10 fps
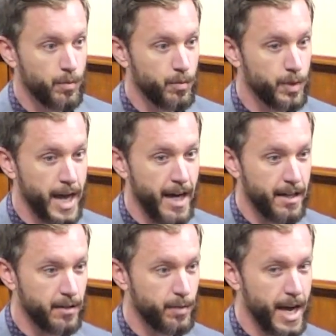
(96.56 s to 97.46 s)
We
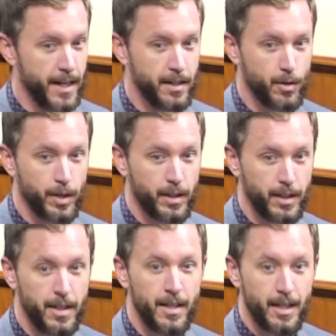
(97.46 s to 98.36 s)
acted
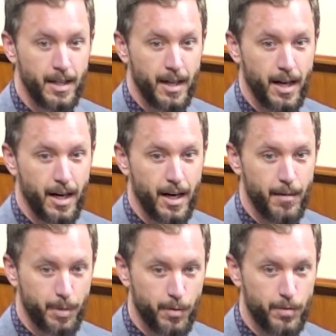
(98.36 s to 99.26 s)
quickly,
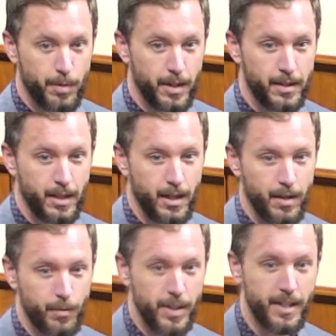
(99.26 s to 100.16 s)

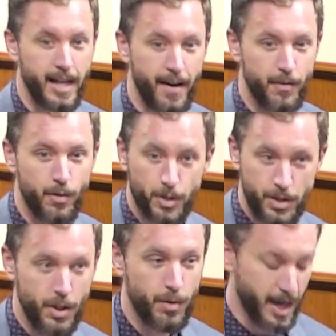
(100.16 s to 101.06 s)
but we didn't have to, which
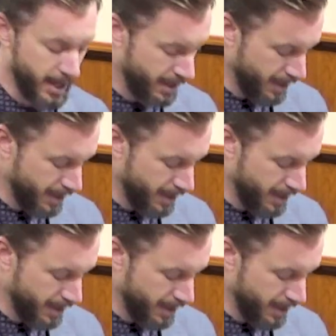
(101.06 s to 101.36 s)
is okay.